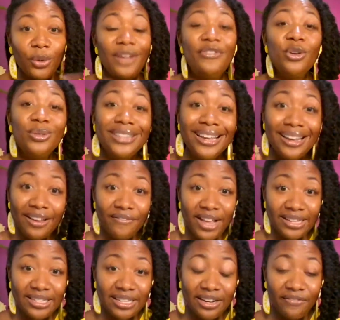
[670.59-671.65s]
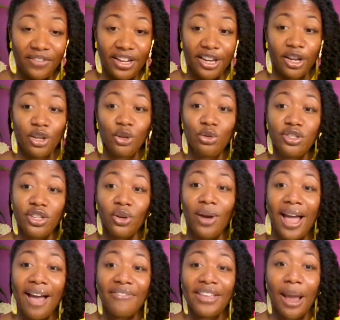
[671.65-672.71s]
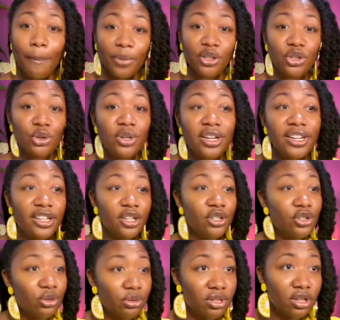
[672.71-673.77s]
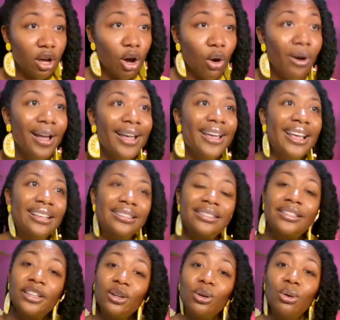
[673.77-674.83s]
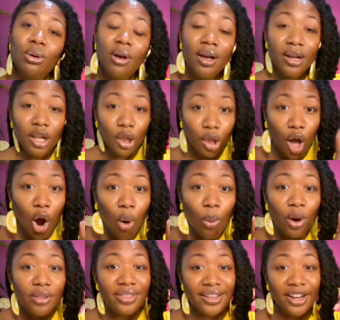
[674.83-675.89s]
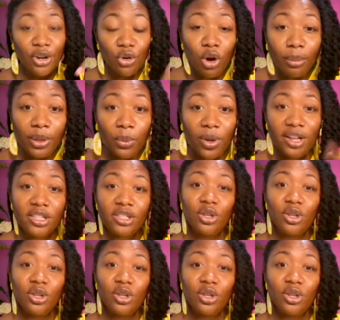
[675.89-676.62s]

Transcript: If you didn't invest in Nvidia, you still have the opportunity to do so. It's still lower than it normally was.